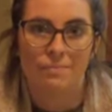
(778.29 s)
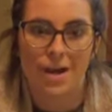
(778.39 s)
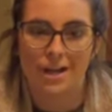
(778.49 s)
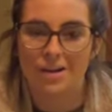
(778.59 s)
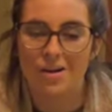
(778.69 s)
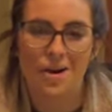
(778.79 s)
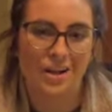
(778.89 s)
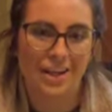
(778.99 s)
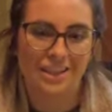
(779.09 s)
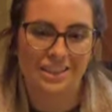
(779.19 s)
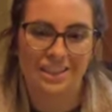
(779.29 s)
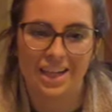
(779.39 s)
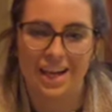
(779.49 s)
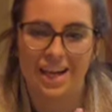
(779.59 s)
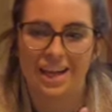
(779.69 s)
back in August
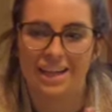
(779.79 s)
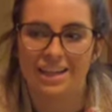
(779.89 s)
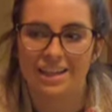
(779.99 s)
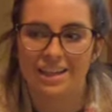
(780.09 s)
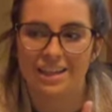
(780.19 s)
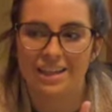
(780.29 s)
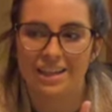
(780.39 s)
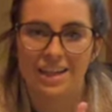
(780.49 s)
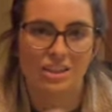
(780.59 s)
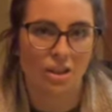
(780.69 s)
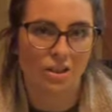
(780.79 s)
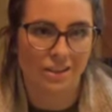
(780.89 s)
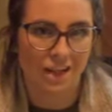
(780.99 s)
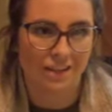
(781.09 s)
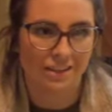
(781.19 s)
and it's all
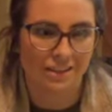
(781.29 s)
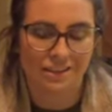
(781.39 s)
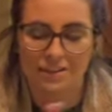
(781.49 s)
done.